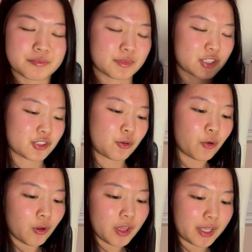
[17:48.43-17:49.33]

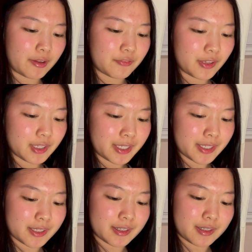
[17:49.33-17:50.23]
school and I felt
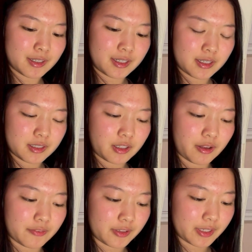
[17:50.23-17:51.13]
like that
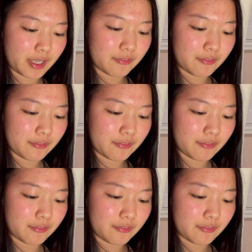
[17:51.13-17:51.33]
I felt like.